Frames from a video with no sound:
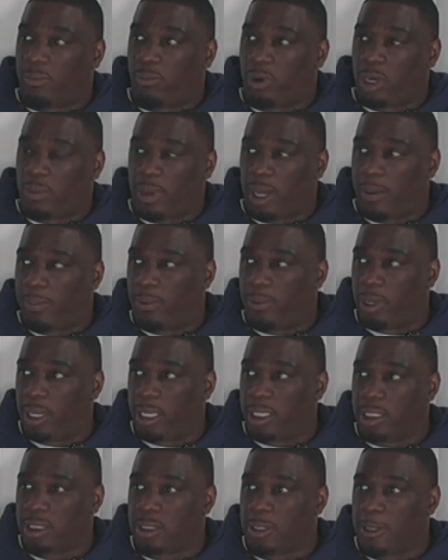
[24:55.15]
One of my
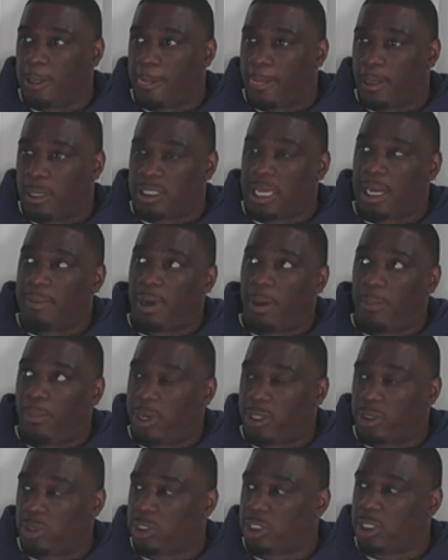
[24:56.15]
boys, because a lot of my
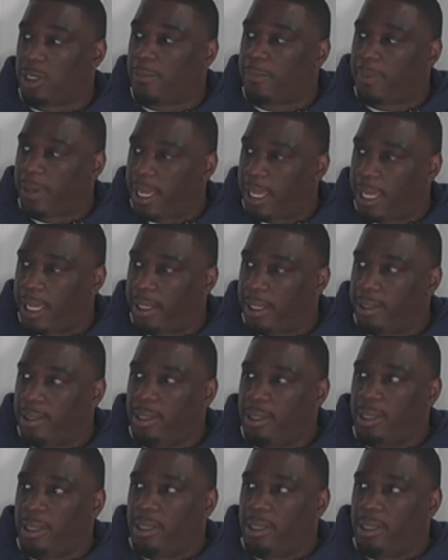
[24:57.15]
boys were still playing,